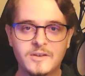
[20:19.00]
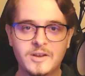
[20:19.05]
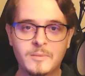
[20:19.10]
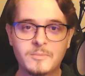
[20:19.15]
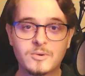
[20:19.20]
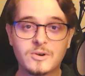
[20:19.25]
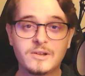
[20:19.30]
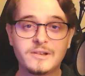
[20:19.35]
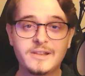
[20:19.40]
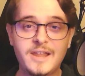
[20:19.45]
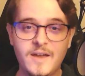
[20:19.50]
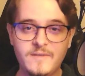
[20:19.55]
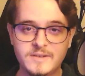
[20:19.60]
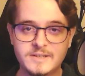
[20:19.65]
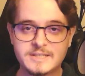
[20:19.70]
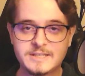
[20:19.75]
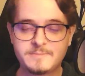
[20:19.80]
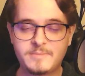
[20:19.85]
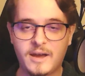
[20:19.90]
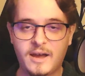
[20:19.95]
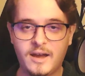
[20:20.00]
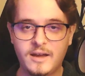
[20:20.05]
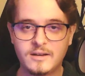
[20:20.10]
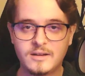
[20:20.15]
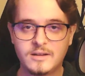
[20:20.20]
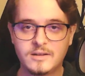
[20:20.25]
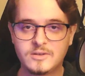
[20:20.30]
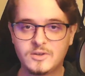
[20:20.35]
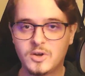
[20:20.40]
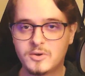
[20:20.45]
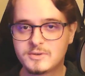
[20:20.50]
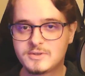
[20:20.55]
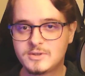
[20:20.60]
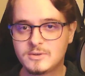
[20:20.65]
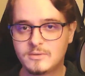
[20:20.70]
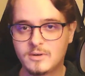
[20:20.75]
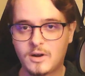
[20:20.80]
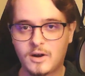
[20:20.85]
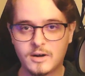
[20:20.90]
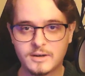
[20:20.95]
number 11 spot goes
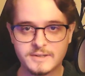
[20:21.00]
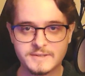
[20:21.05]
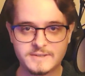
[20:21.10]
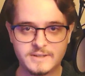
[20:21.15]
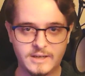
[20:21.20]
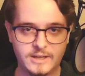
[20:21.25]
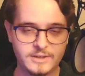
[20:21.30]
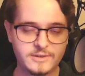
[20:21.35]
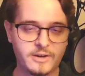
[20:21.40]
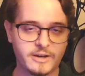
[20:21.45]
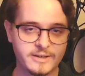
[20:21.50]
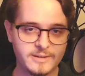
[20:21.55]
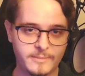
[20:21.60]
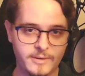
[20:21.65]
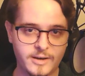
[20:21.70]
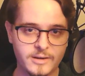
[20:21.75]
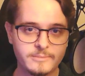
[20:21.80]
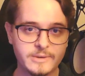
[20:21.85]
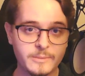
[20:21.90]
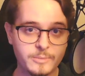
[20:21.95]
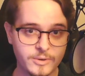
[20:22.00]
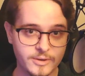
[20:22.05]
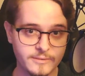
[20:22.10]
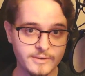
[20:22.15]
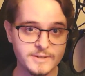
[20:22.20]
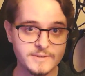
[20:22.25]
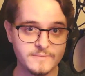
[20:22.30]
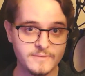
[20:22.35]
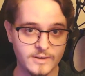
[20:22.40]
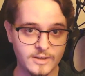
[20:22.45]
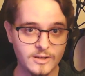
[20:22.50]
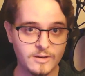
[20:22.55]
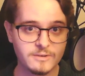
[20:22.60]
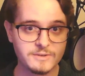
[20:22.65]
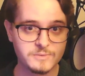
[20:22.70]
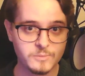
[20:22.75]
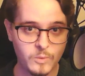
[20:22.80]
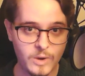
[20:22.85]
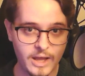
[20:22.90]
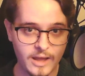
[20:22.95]
to an artist that I talked about in my previous video
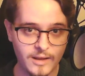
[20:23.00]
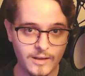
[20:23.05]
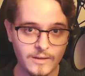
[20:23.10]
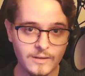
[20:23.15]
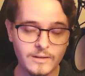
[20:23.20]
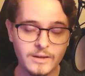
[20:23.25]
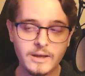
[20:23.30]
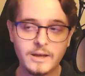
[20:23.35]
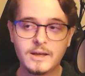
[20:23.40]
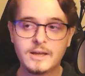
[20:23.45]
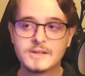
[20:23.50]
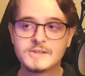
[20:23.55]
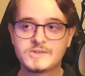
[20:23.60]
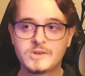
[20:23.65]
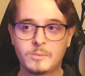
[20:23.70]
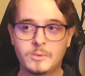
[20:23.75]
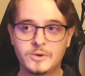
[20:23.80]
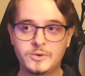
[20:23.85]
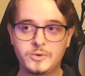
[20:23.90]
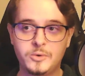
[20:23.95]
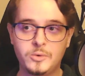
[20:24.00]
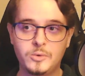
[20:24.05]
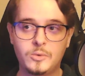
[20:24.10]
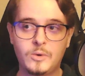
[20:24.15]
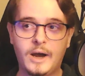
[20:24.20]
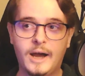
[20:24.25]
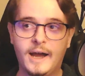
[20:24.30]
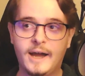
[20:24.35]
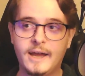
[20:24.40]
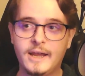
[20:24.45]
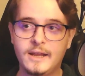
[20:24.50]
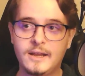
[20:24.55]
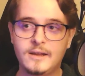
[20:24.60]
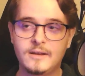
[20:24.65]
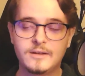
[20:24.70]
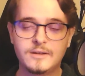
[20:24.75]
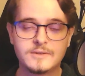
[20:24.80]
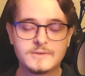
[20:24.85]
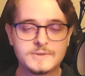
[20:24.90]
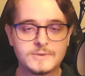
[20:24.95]
as well, someone who
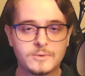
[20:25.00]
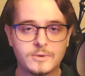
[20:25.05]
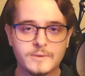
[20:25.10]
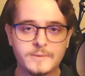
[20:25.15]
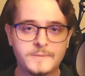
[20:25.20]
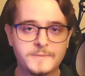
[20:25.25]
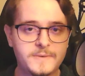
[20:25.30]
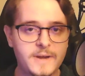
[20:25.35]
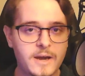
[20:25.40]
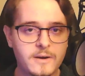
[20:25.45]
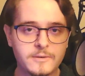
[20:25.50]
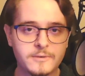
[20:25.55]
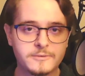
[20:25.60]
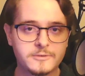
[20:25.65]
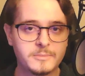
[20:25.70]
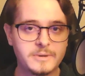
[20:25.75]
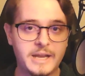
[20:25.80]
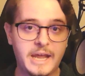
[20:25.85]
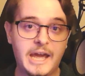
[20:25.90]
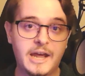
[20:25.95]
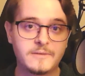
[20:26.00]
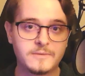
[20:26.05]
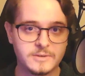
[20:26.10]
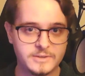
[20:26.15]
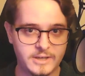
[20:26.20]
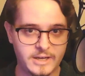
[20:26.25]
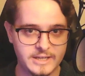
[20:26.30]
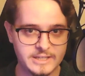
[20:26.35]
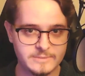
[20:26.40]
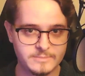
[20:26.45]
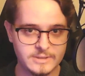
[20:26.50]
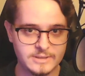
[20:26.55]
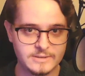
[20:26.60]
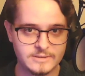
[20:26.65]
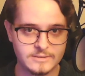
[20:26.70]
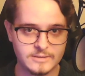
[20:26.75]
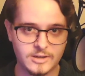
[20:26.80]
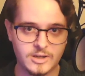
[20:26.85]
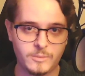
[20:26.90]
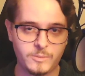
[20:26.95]
I sort of found from an
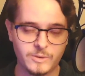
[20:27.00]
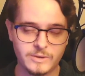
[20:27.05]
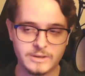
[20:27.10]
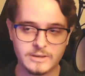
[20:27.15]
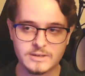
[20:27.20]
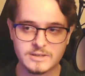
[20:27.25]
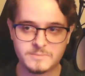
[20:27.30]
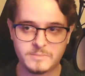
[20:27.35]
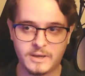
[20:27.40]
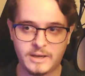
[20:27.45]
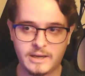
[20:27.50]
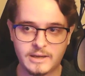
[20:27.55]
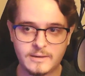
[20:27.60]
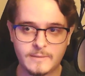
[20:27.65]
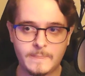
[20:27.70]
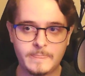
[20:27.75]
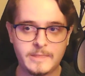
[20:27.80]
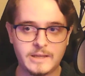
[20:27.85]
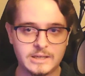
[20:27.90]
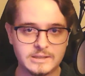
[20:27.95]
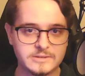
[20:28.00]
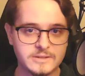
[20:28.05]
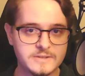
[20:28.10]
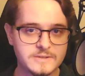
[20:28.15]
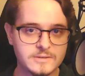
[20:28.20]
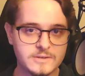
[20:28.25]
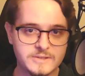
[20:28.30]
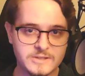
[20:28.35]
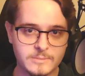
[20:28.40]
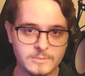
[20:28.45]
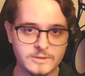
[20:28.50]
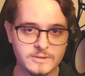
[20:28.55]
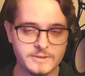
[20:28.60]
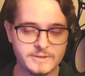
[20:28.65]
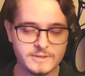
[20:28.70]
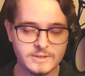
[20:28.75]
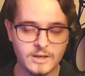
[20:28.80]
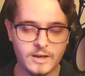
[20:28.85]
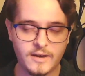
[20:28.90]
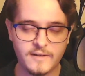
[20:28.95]
advertisement a couple years back, and I listened to some of their
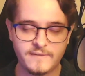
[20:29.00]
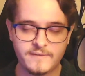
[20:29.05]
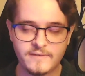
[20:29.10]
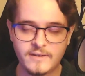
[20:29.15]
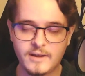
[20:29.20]
stuff,